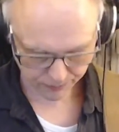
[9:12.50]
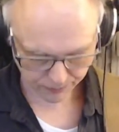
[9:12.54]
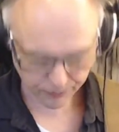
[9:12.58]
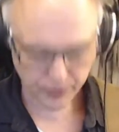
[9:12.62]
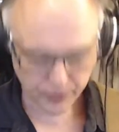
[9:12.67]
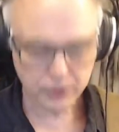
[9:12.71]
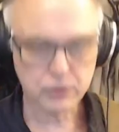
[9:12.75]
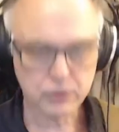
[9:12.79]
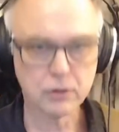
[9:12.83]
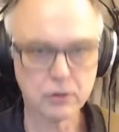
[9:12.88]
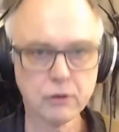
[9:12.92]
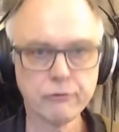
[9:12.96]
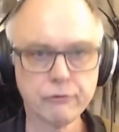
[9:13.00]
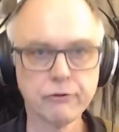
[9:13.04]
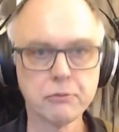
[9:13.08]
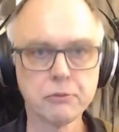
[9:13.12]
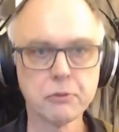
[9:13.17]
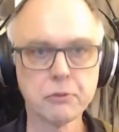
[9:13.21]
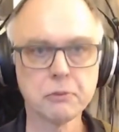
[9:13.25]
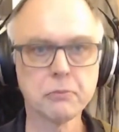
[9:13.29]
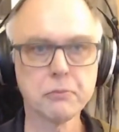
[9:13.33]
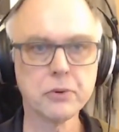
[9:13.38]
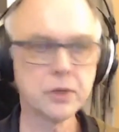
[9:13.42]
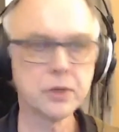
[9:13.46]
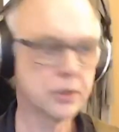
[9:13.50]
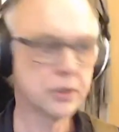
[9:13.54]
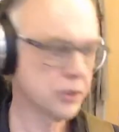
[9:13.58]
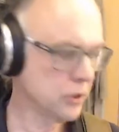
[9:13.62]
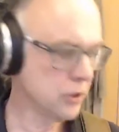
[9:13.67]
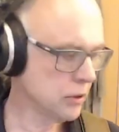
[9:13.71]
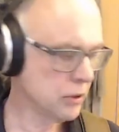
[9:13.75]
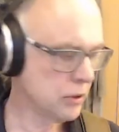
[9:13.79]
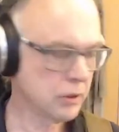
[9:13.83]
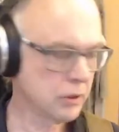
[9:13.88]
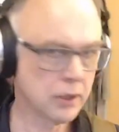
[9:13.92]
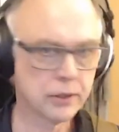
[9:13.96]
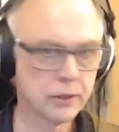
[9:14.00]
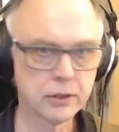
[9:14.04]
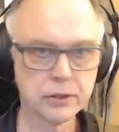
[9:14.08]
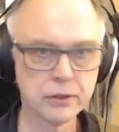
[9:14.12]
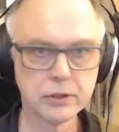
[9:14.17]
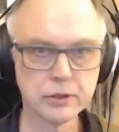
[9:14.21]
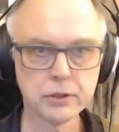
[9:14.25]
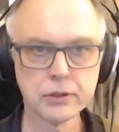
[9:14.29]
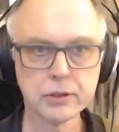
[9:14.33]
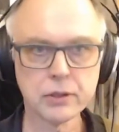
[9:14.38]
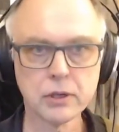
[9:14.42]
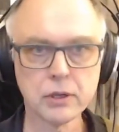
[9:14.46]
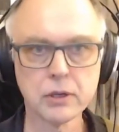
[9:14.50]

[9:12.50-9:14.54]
go from the bridge, and this is